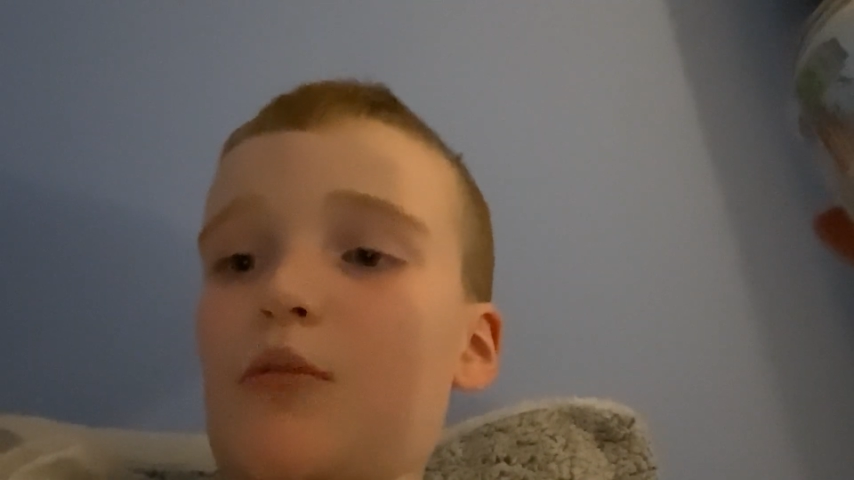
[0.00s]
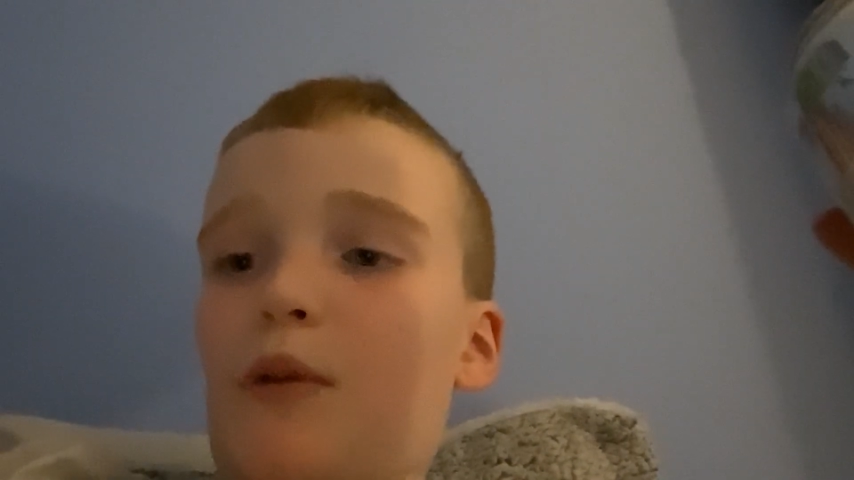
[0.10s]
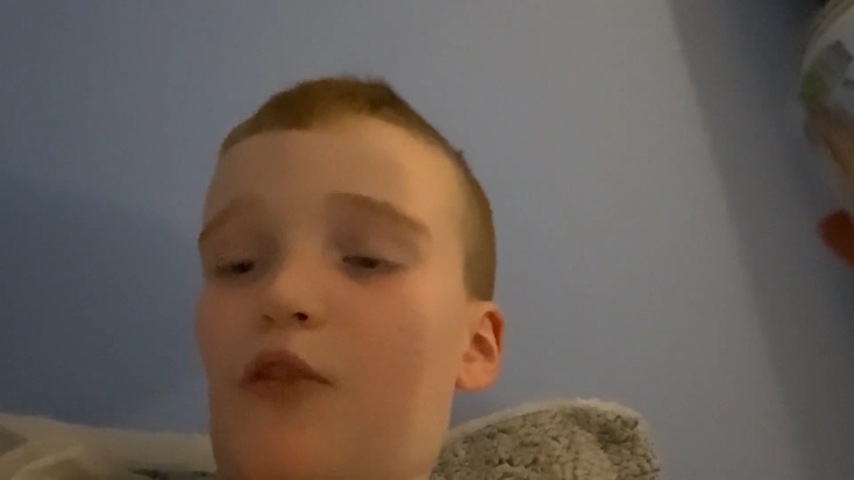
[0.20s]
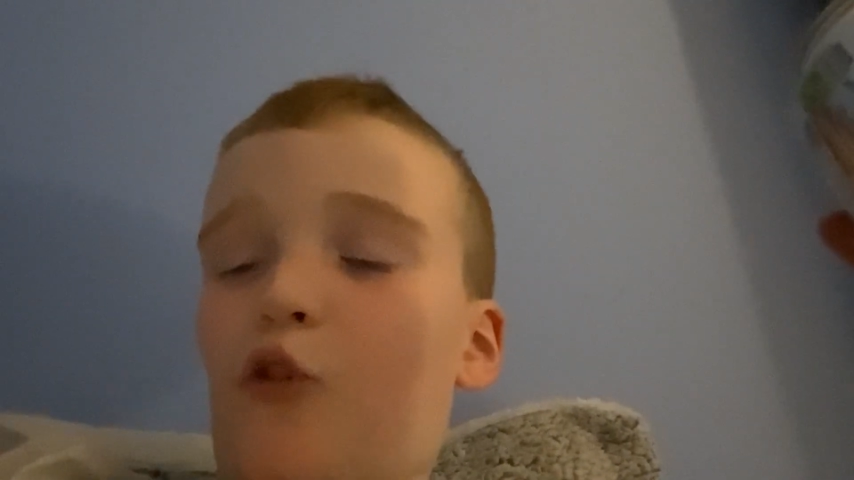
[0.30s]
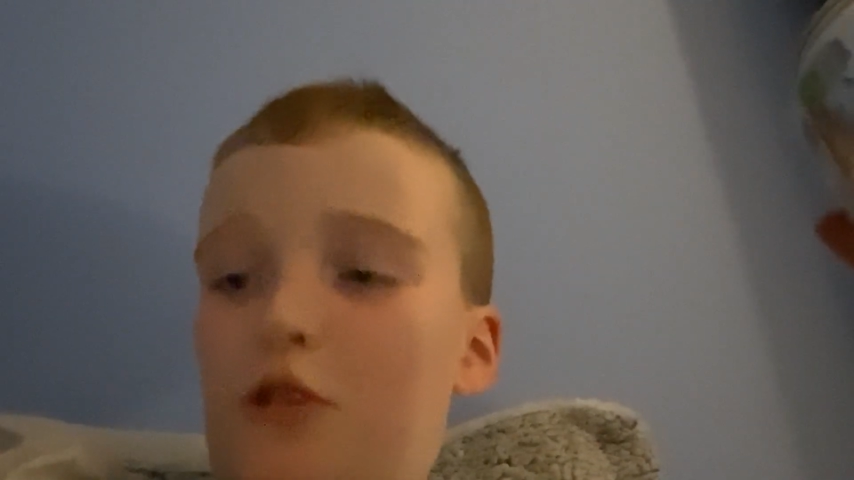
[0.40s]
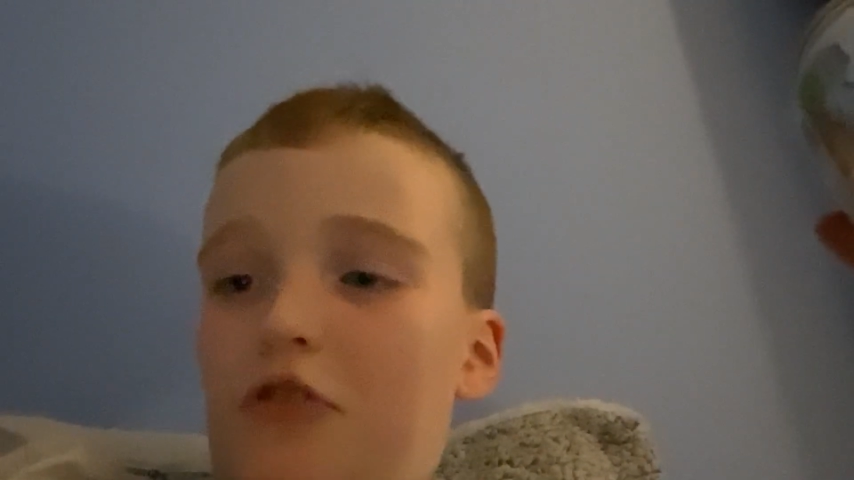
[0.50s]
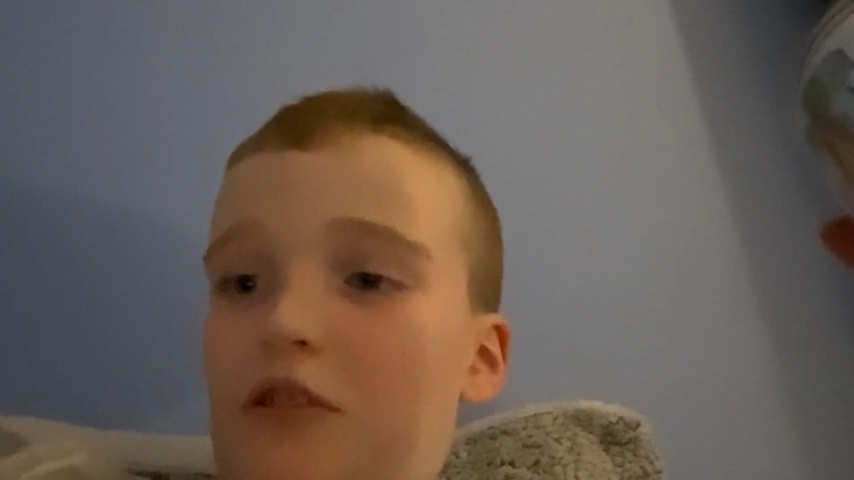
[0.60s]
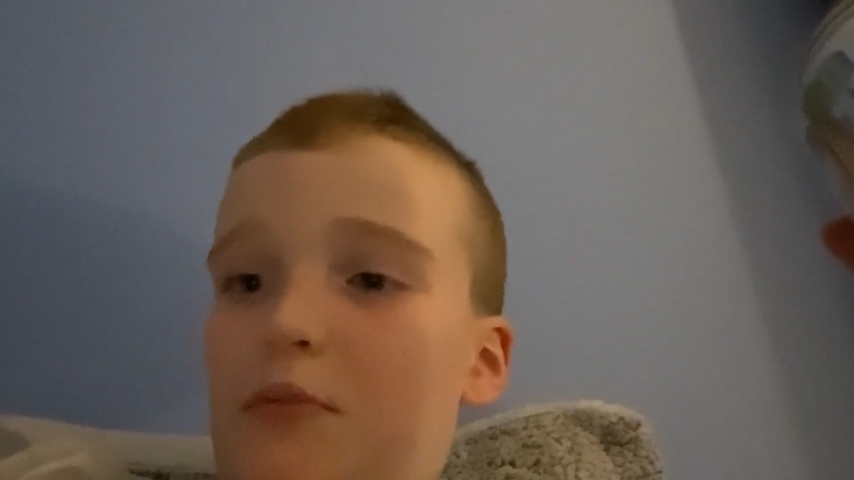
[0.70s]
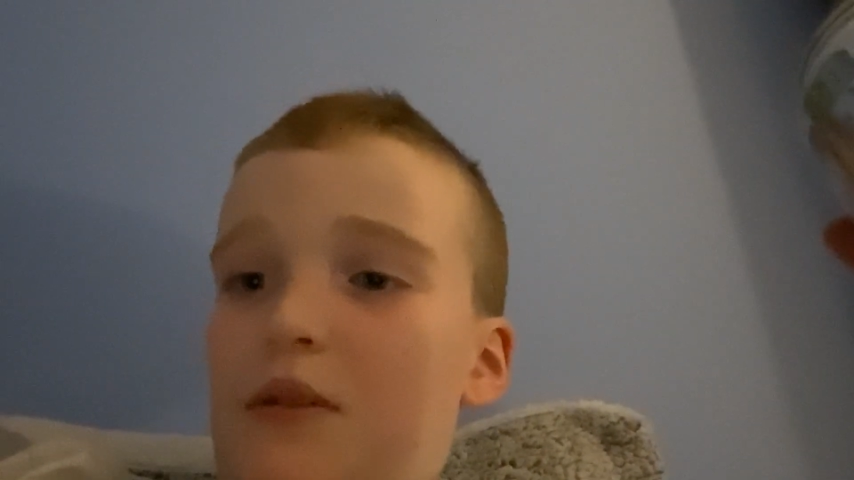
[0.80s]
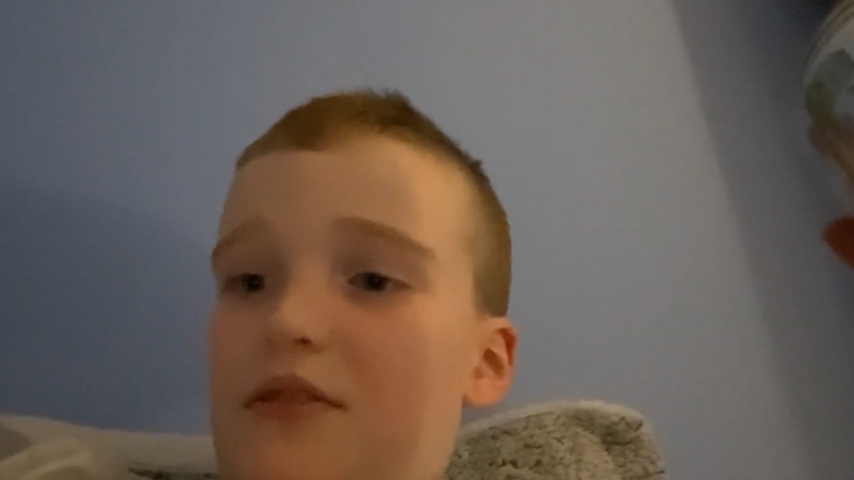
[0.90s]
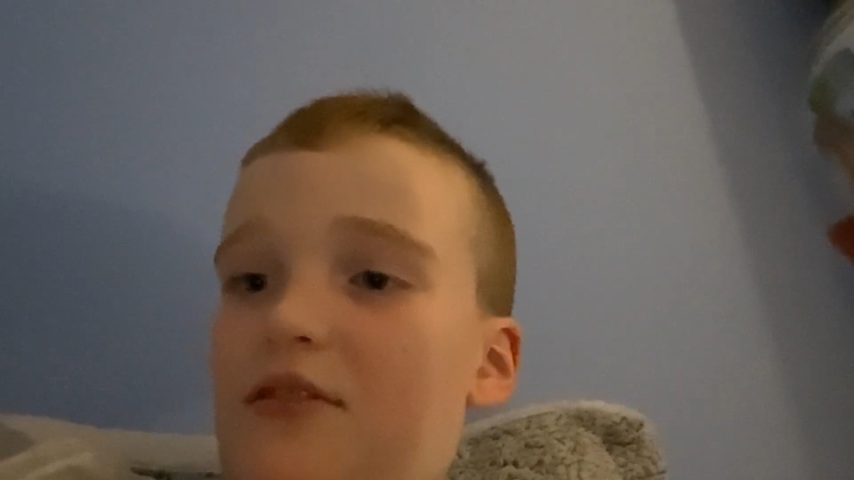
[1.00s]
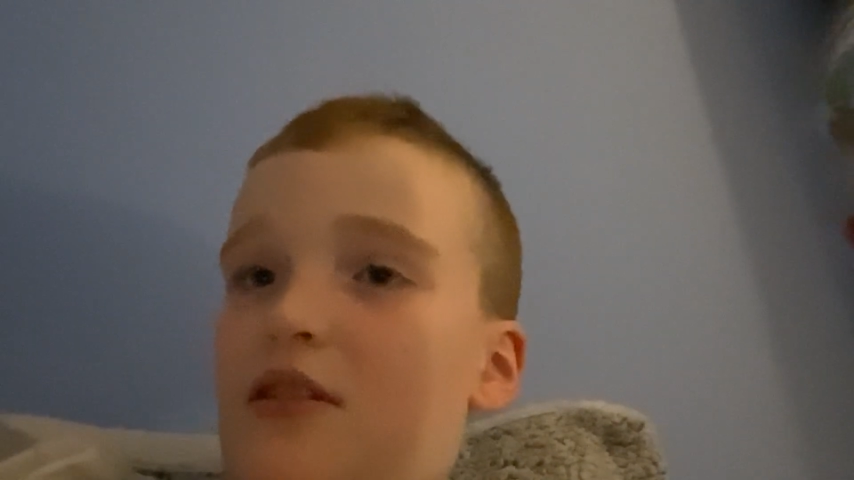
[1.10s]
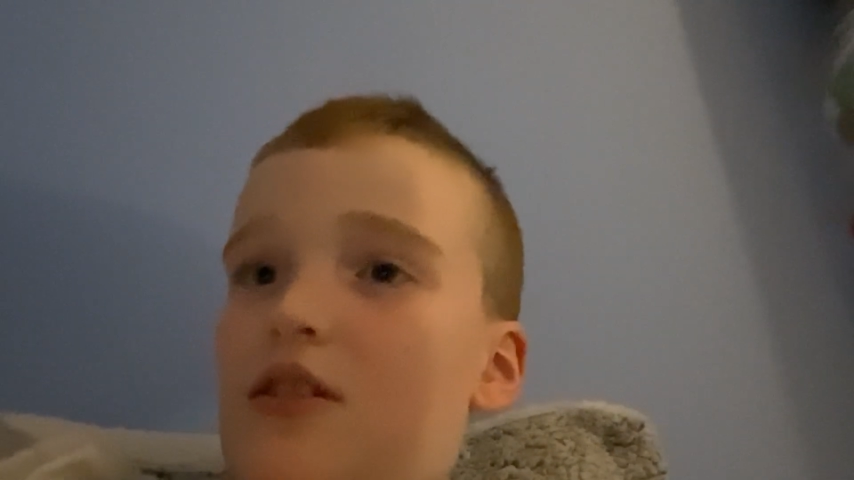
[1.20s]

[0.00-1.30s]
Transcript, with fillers: before Christmas.